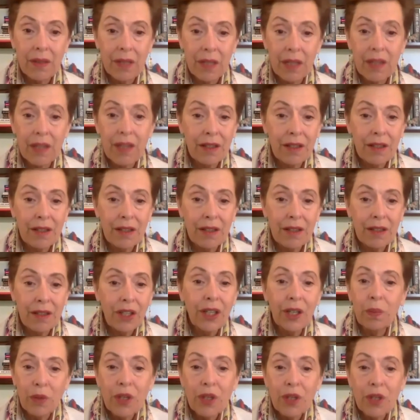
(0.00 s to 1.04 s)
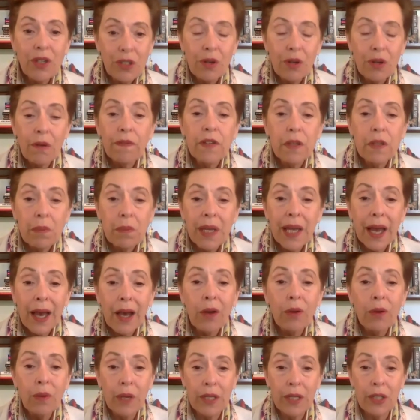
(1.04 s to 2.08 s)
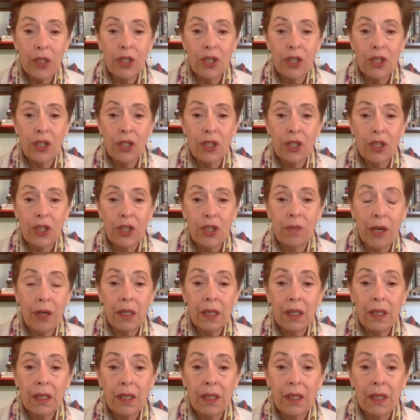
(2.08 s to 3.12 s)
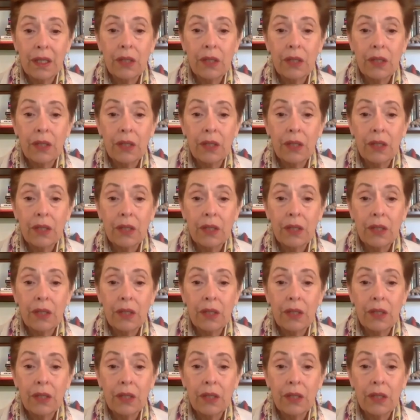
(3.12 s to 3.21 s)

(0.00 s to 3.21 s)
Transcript: You deserve to be outraged about it.